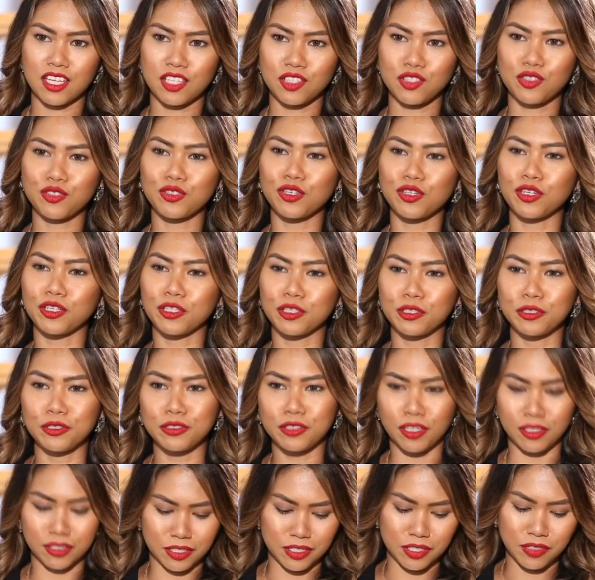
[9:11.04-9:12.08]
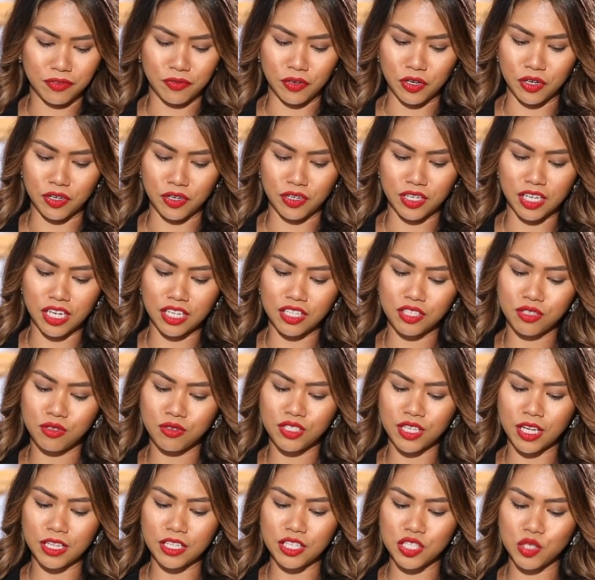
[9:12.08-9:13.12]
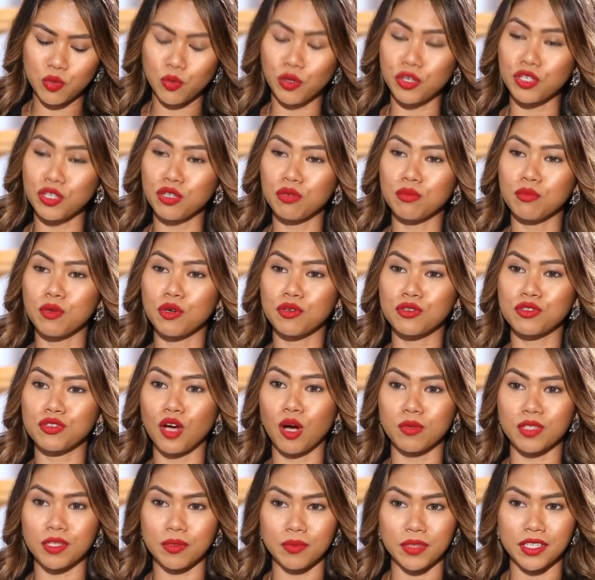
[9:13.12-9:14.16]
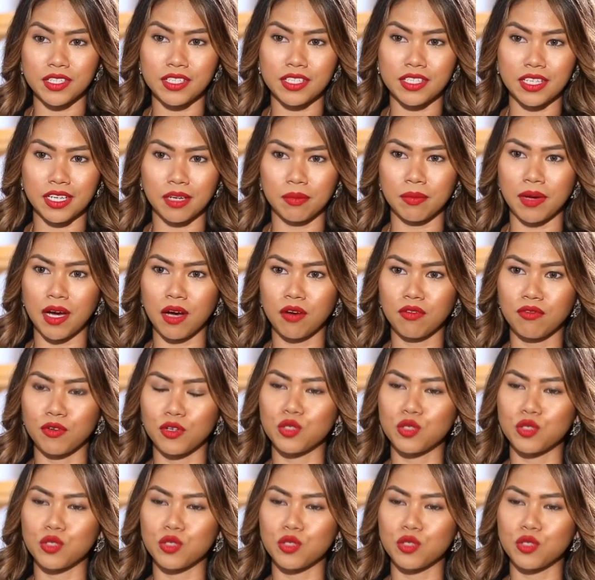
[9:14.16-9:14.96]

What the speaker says: To conclude, Dr. Sfeir, can you tell us what you're most optimistic about for